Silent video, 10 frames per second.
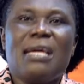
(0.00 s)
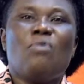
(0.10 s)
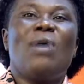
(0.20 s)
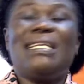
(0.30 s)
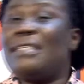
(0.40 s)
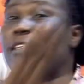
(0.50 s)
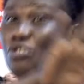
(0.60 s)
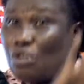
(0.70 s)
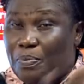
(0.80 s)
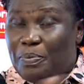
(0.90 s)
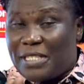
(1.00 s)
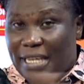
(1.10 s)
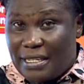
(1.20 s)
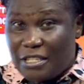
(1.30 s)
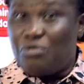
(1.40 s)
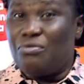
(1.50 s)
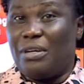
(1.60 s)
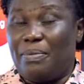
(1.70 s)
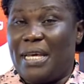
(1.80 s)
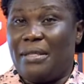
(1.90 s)
Once they stop sending
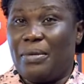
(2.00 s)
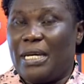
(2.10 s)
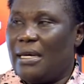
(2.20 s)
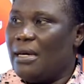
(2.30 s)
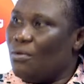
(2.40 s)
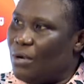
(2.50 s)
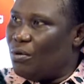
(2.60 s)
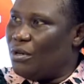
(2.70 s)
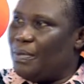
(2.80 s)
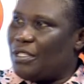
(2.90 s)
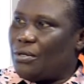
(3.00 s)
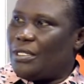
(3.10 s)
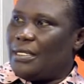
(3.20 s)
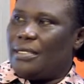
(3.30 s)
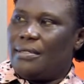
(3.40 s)
children, by the way, we will be sorted.